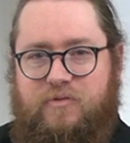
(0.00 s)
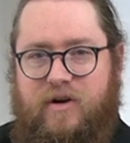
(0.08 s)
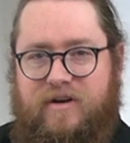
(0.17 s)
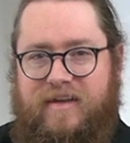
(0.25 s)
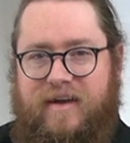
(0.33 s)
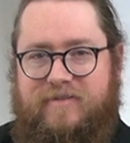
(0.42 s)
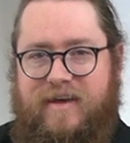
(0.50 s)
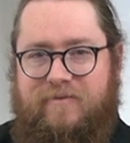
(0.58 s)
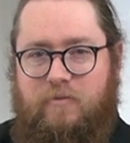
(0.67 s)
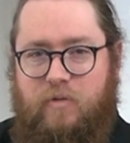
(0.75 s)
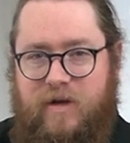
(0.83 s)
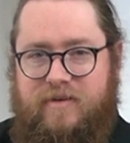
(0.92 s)
work. They have to
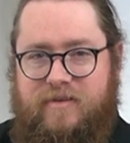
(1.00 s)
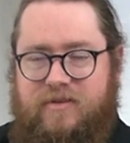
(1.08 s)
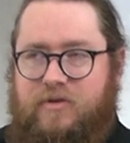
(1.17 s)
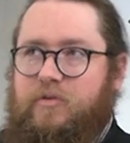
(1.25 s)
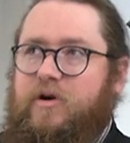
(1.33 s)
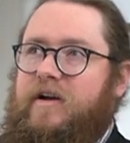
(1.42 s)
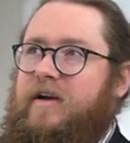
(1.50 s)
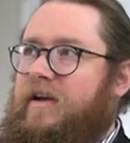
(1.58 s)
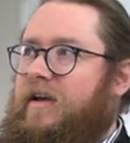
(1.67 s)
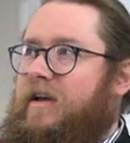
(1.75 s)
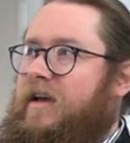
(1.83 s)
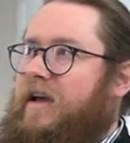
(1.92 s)
have wind to work.
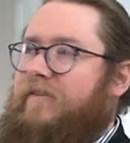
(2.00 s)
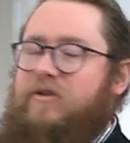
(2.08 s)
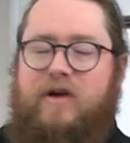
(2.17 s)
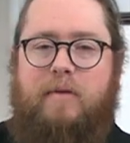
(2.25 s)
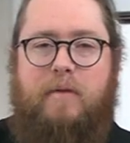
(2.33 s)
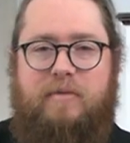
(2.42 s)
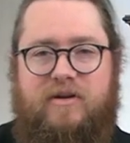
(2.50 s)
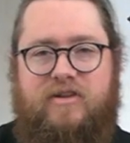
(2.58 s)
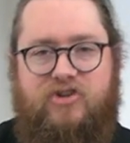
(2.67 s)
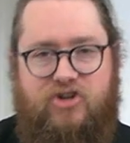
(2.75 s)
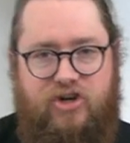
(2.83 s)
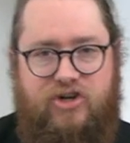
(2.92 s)
If you come up here in
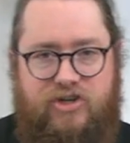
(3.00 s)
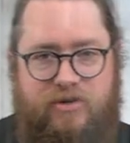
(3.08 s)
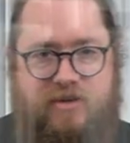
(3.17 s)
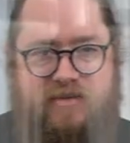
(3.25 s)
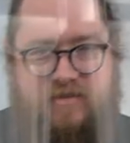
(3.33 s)
the church, you can